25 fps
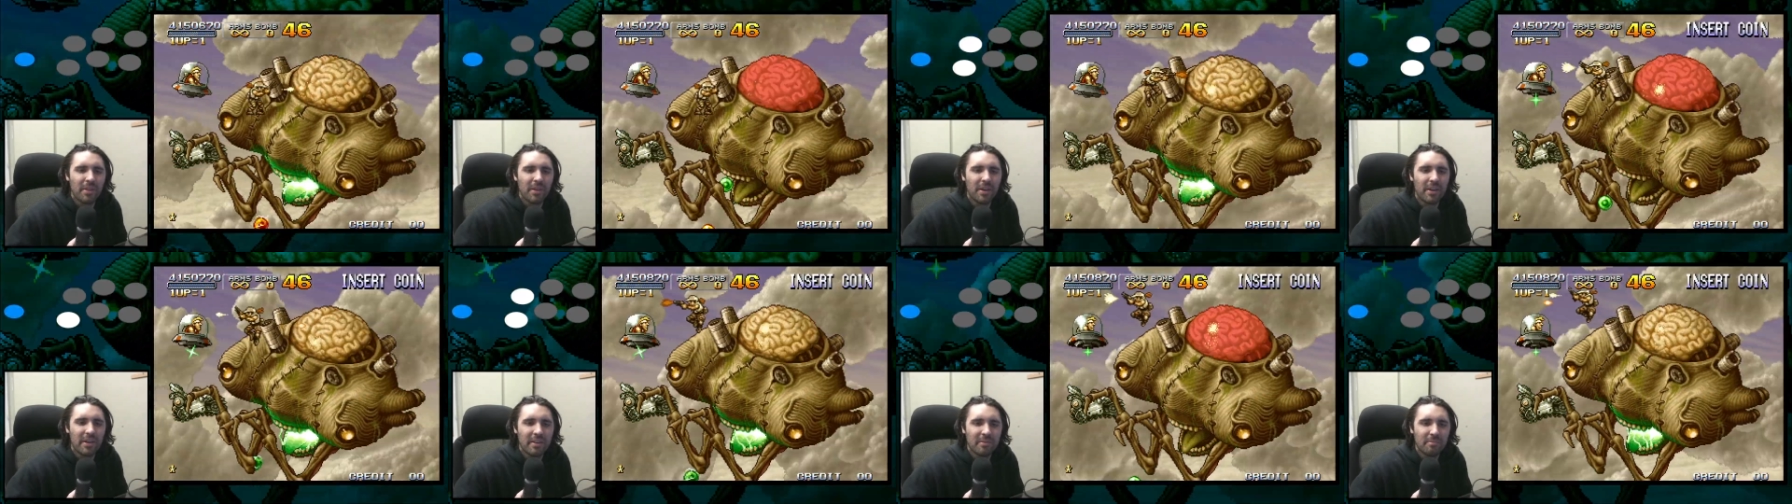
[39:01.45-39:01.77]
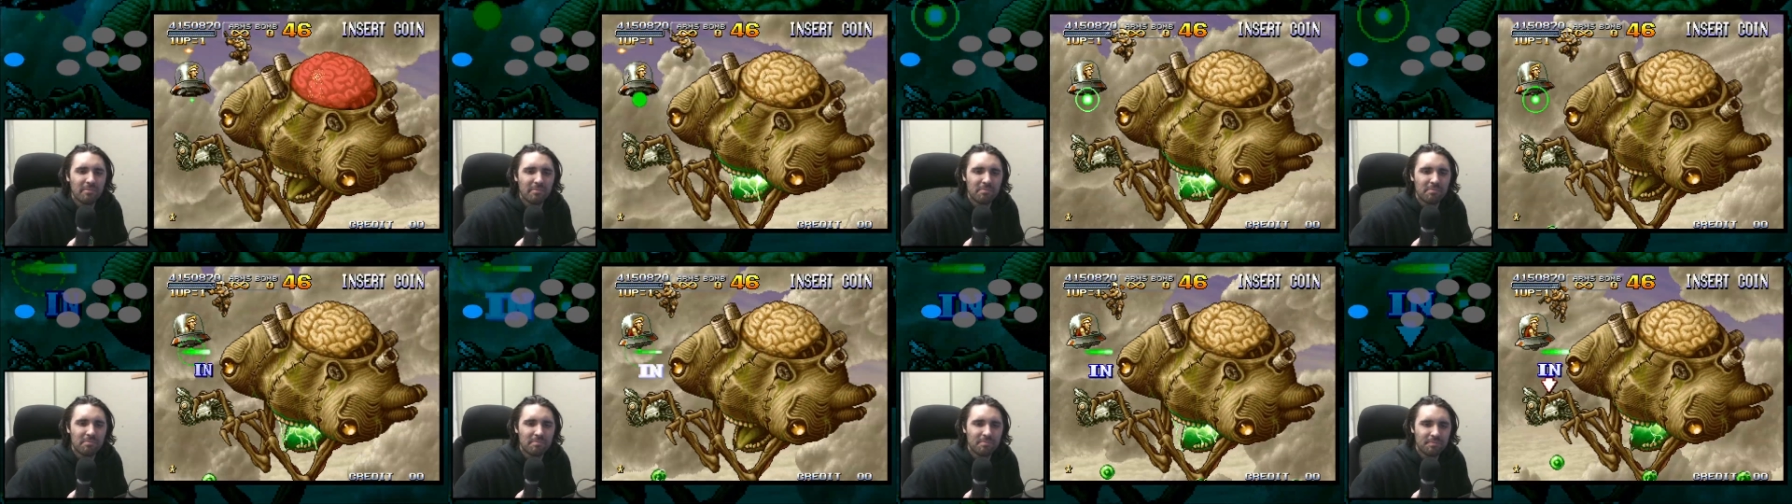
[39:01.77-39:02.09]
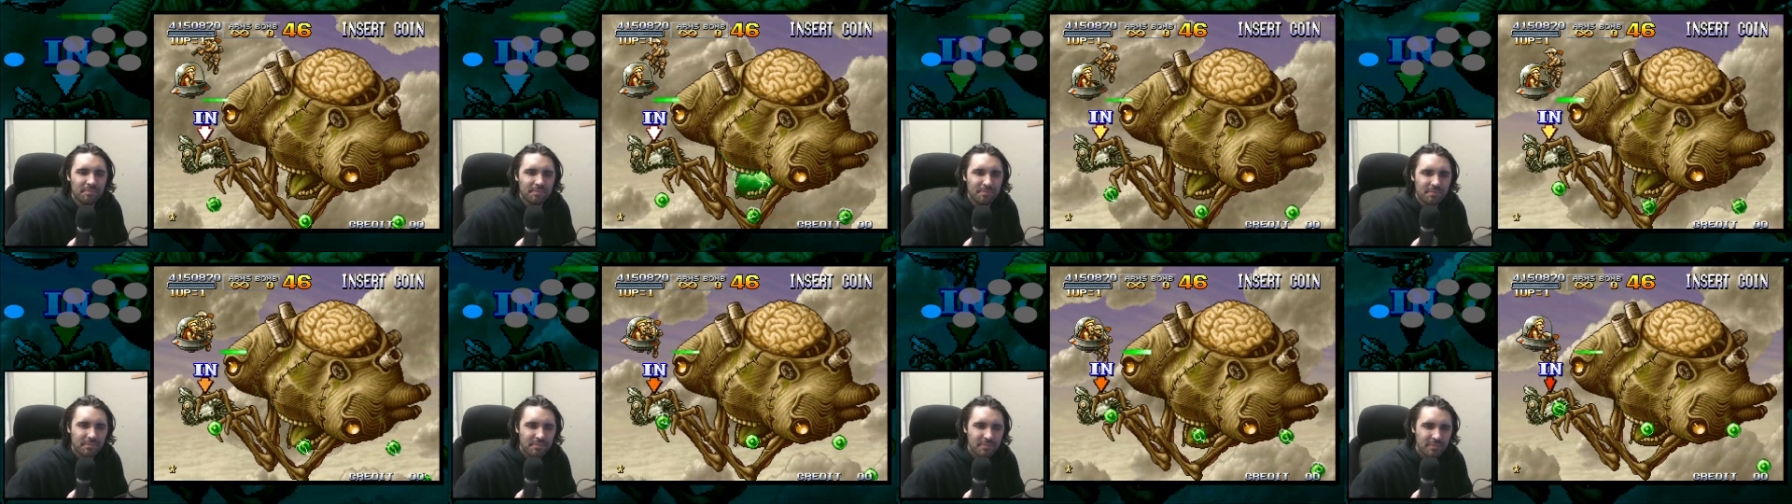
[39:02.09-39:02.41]
the
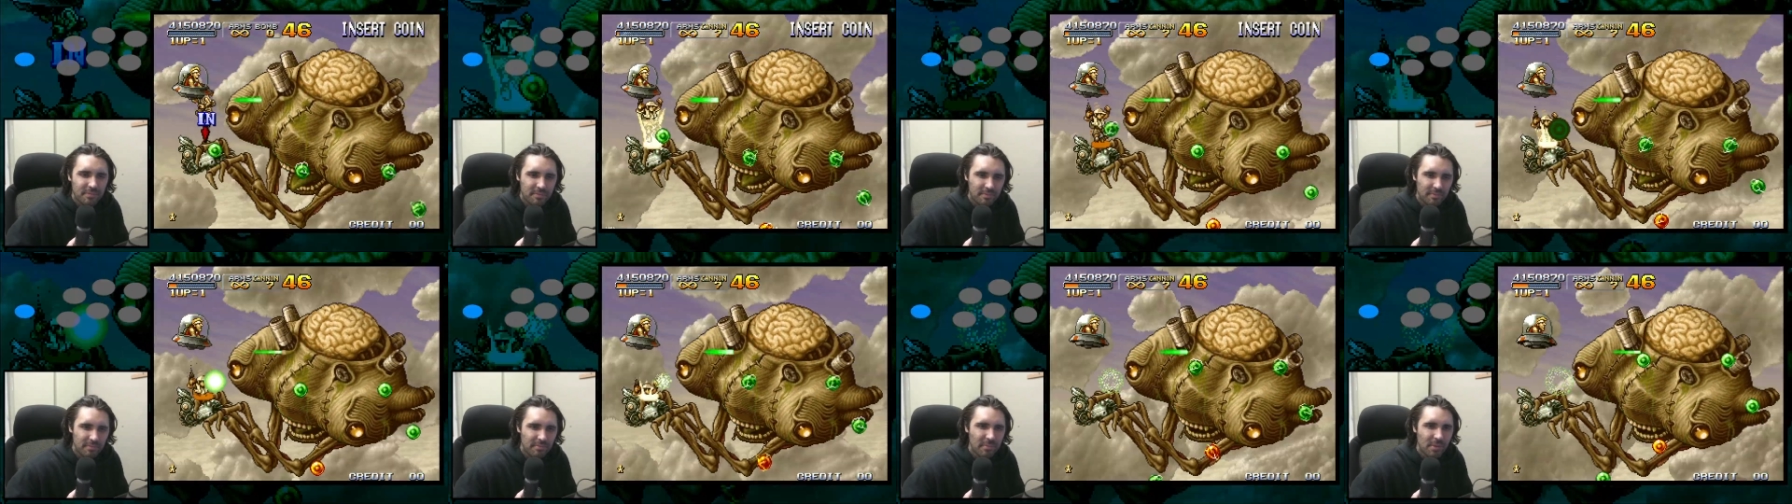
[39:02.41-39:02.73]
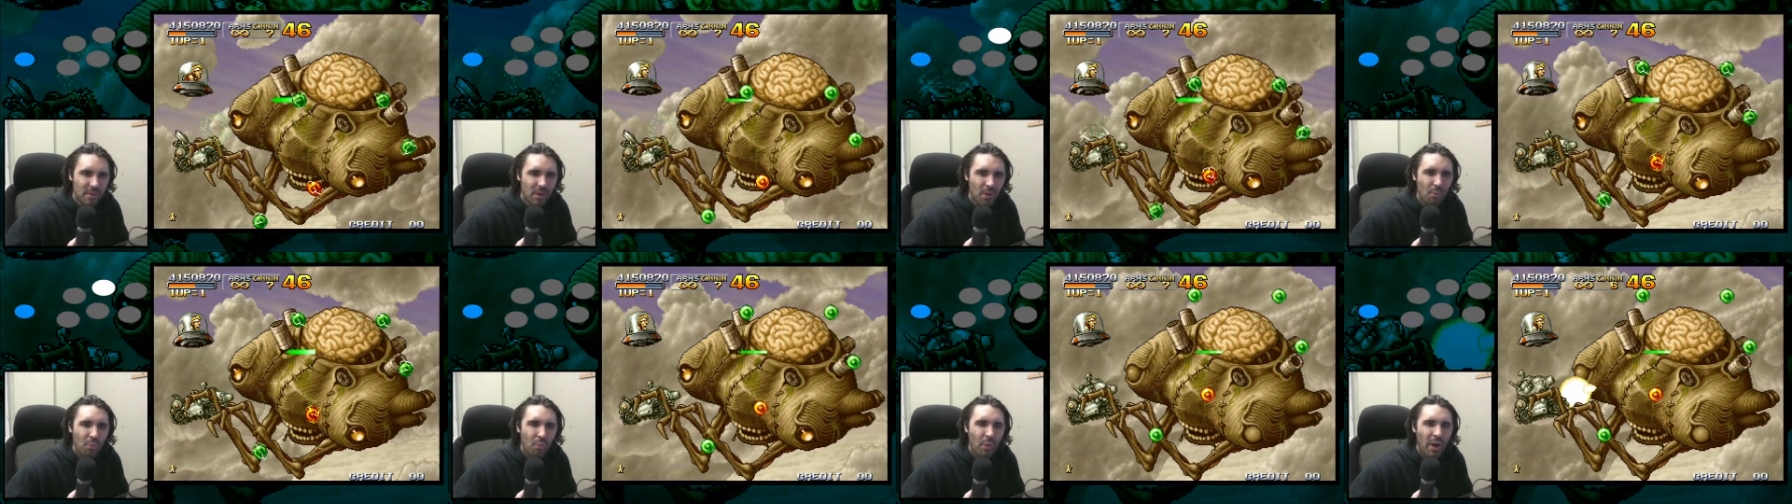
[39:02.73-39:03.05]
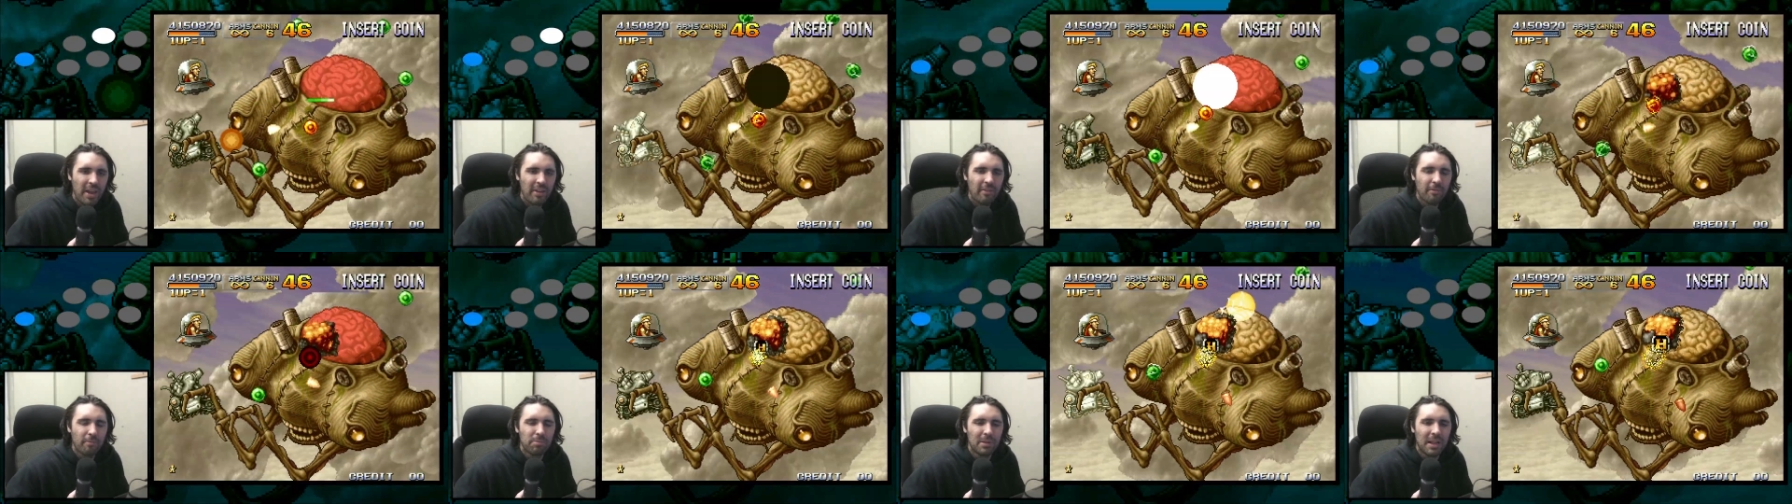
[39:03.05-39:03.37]

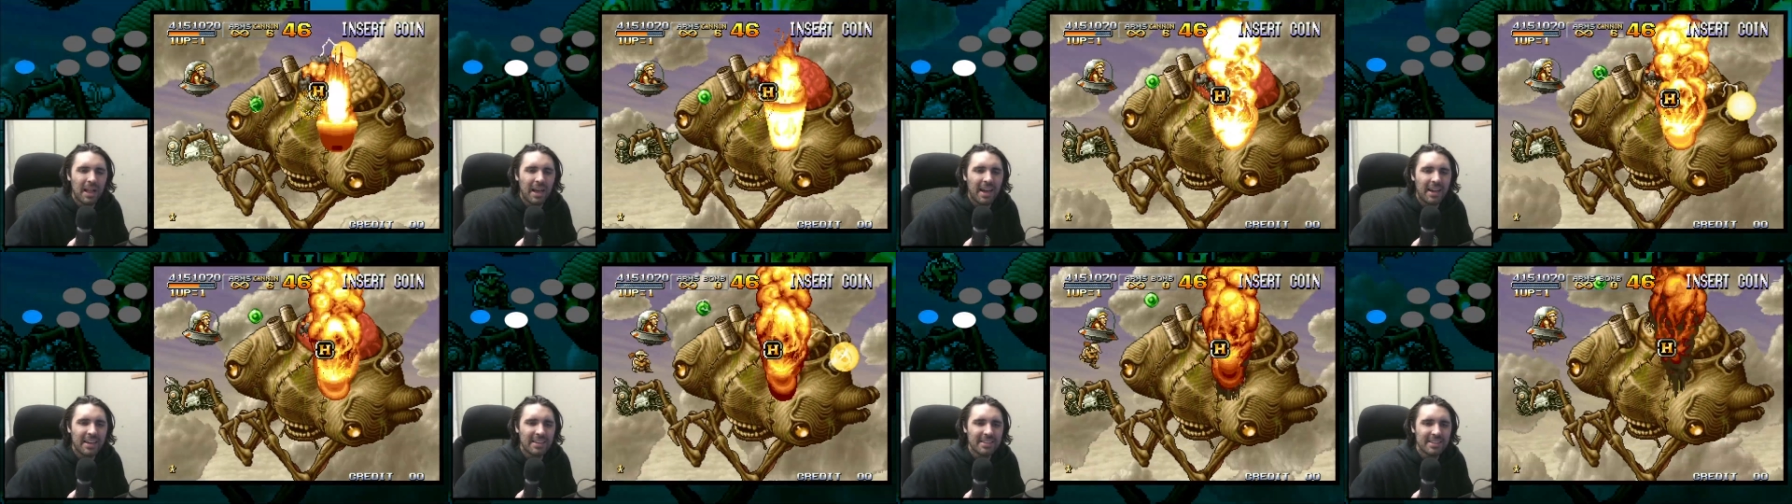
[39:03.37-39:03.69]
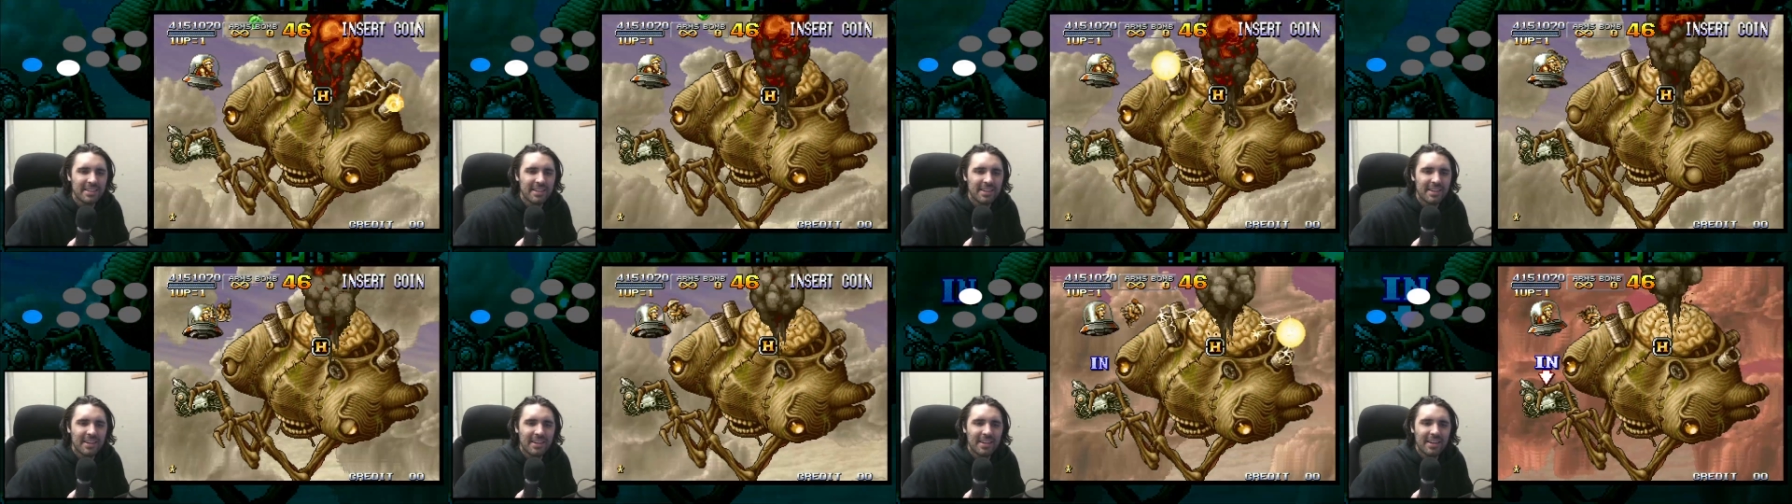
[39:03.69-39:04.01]
wave blast,